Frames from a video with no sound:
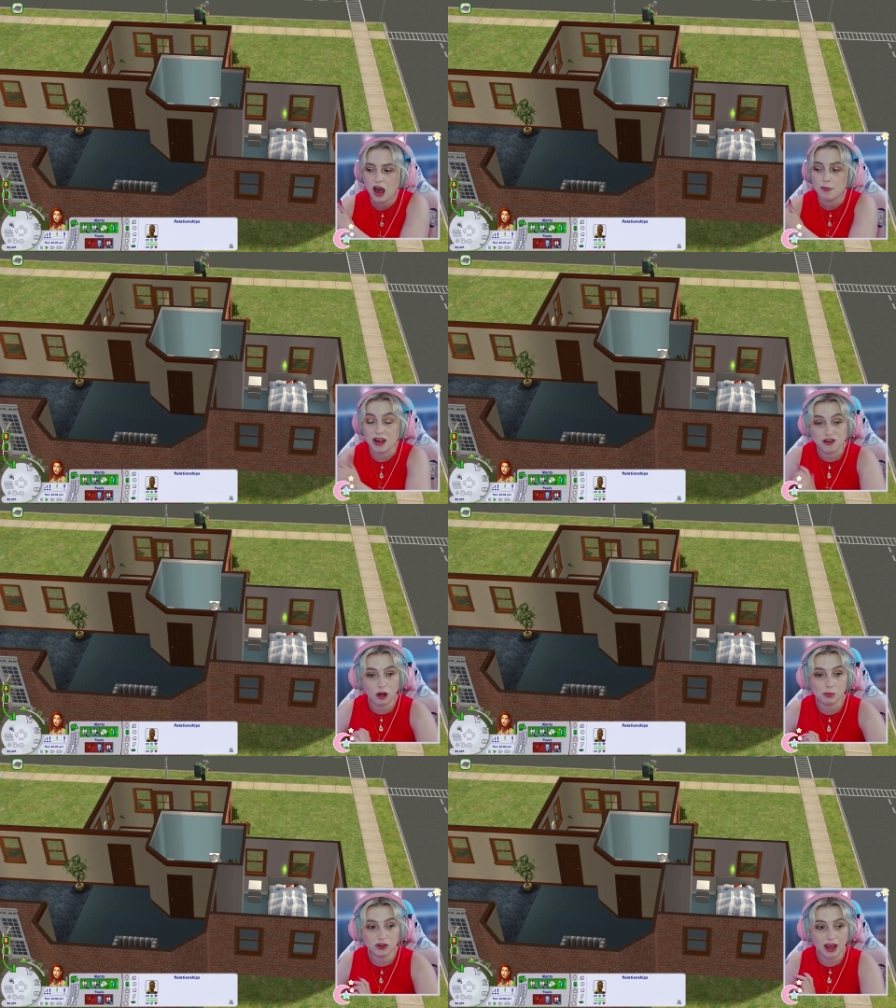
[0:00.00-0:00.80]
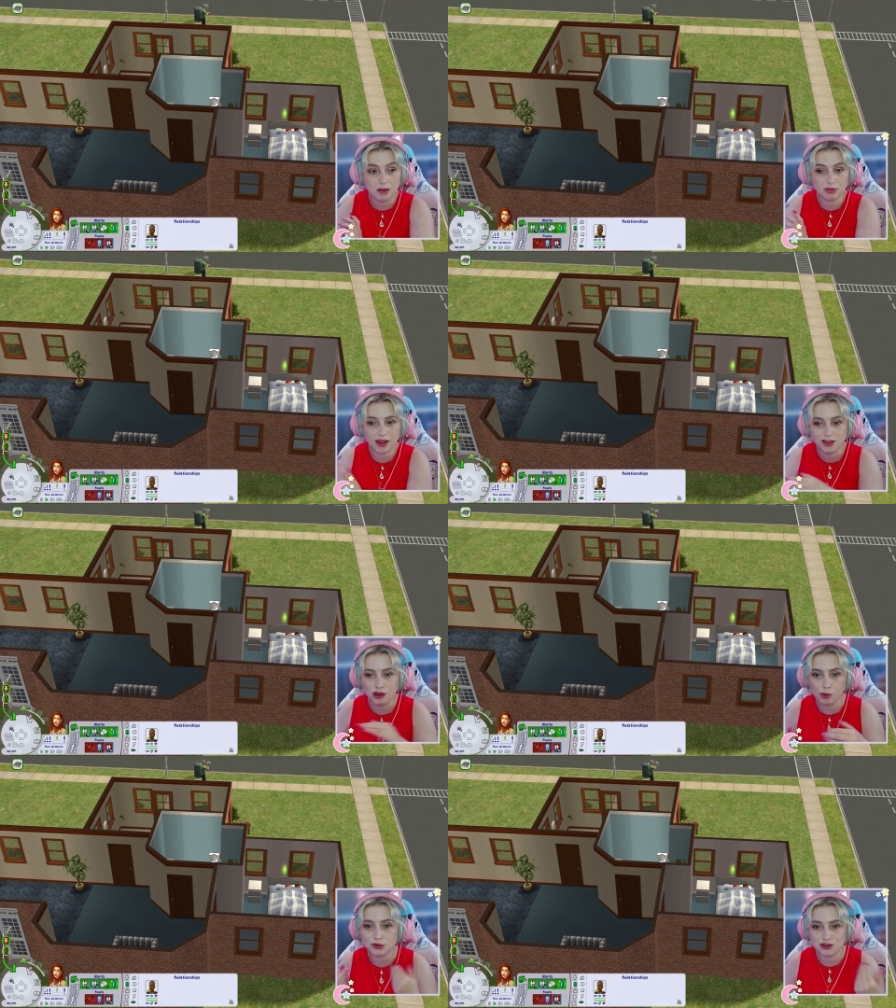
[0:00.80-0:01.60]
But in normal gameplay,
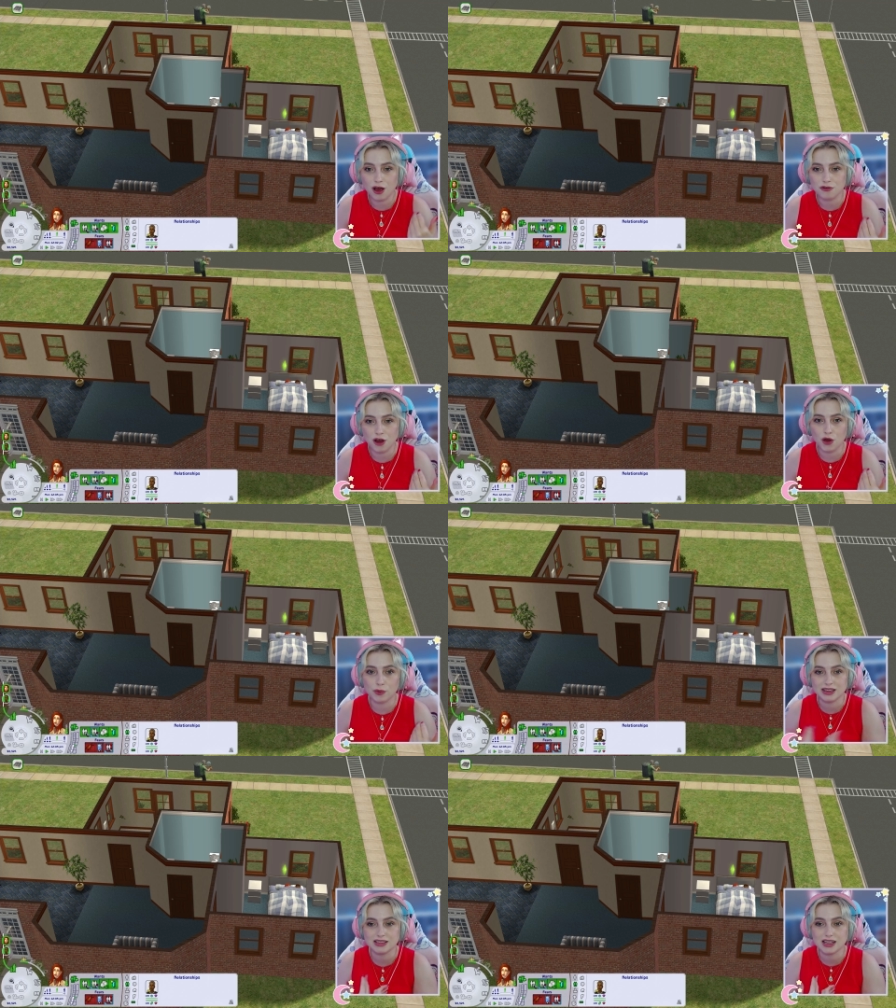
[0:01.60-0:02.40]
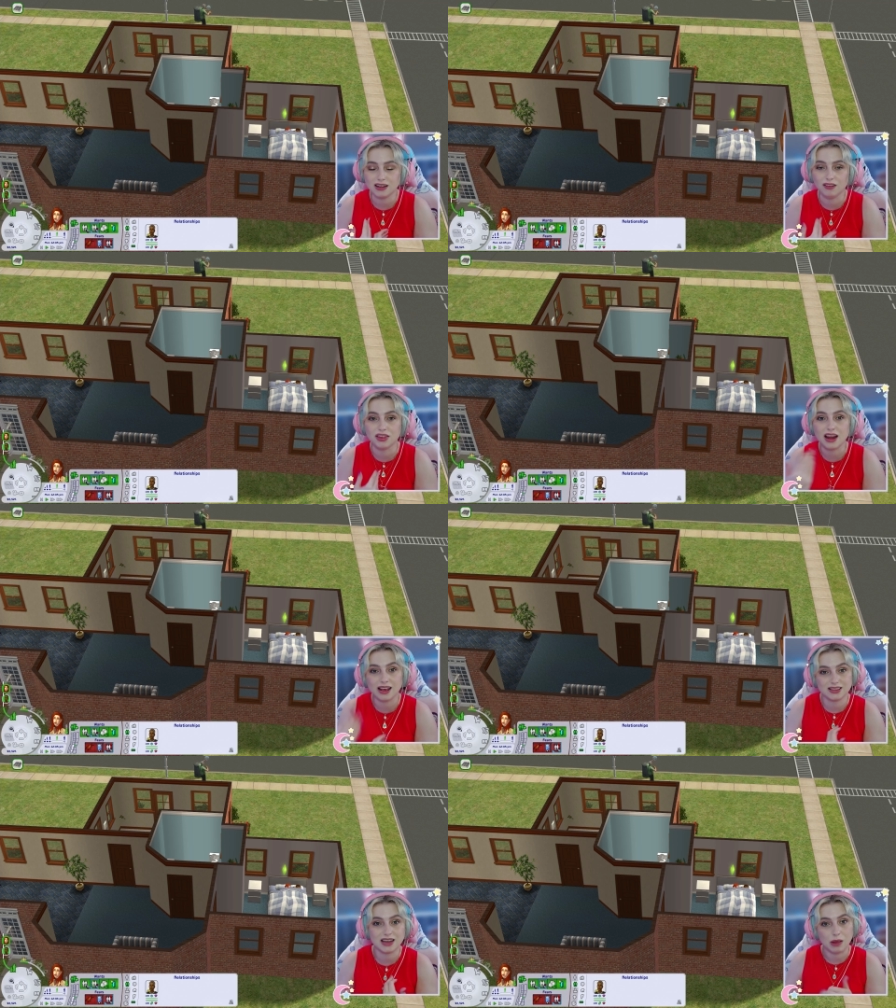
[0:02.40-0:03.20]
you would not know until the
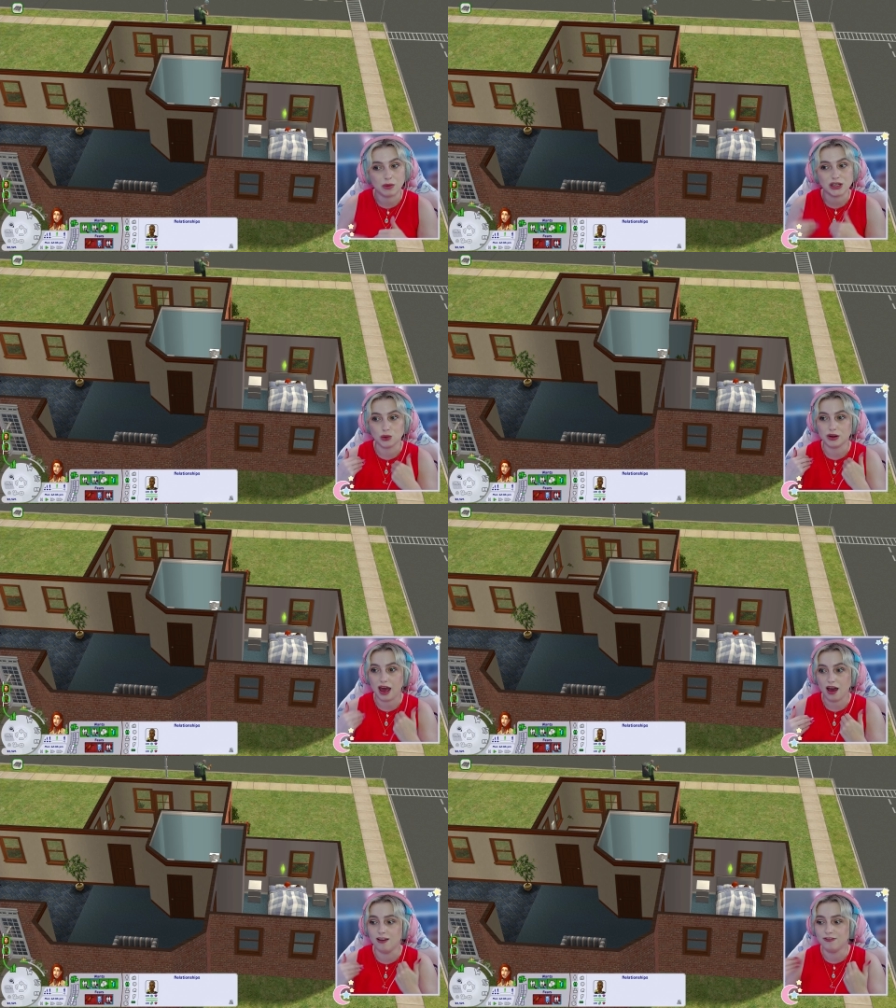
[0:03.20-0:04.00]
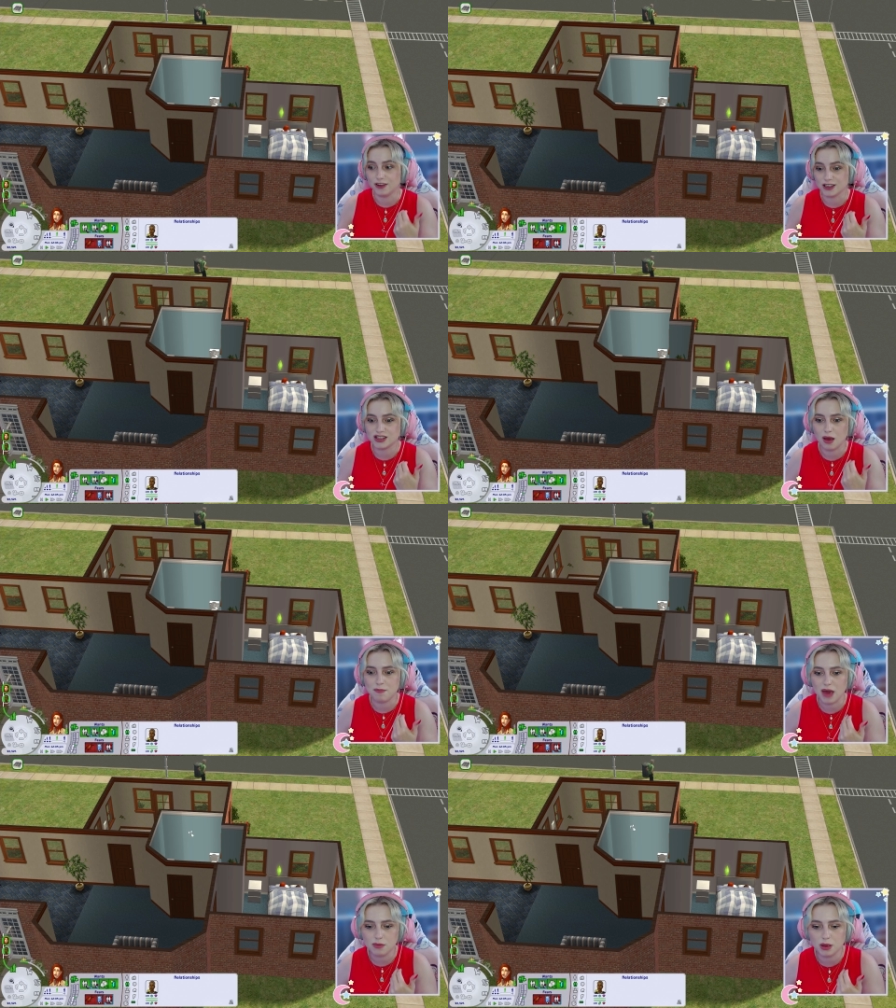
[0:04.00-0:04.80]
next day when she would get her first
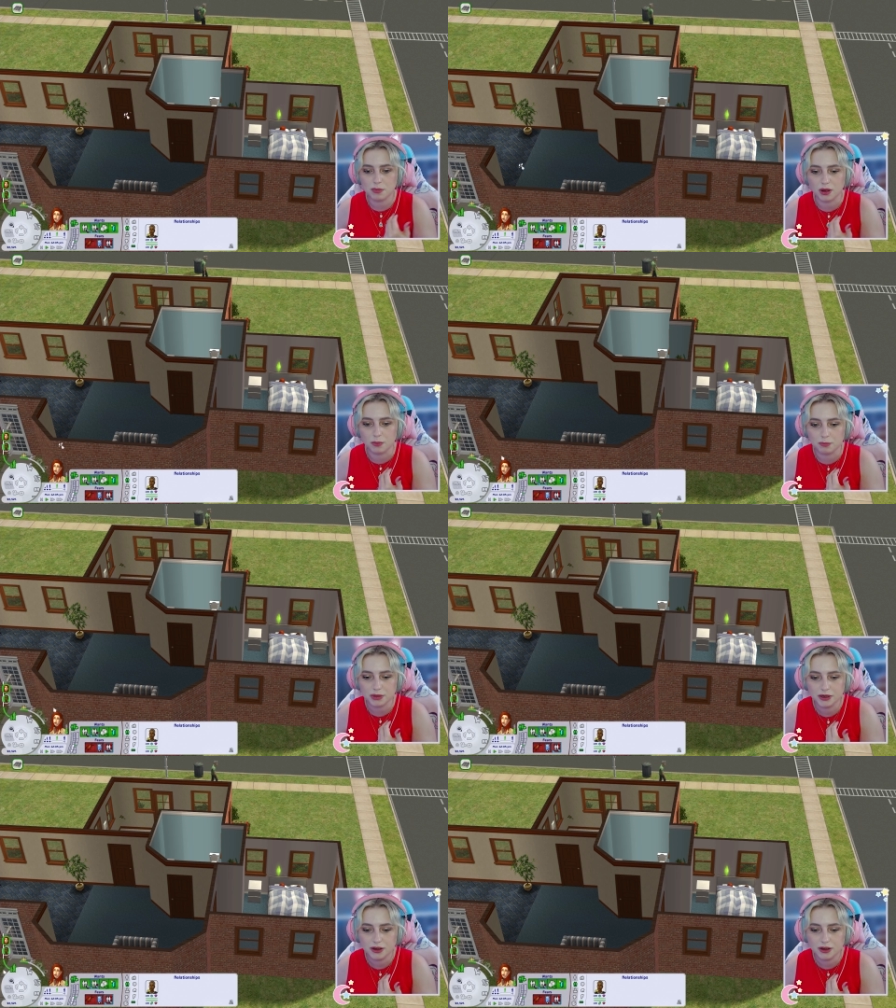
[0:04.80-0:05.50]
baby bump.